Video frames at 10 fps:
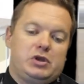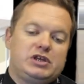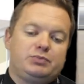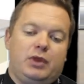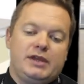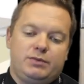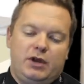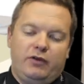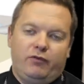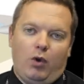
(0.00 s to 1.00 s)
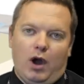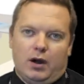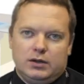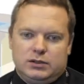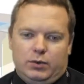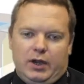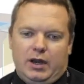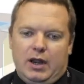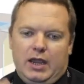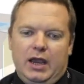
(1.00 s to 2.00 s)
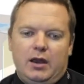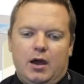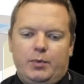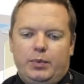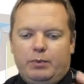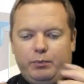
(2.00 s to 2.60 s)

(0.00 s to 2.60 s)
displacement of water. So we're going to heat up,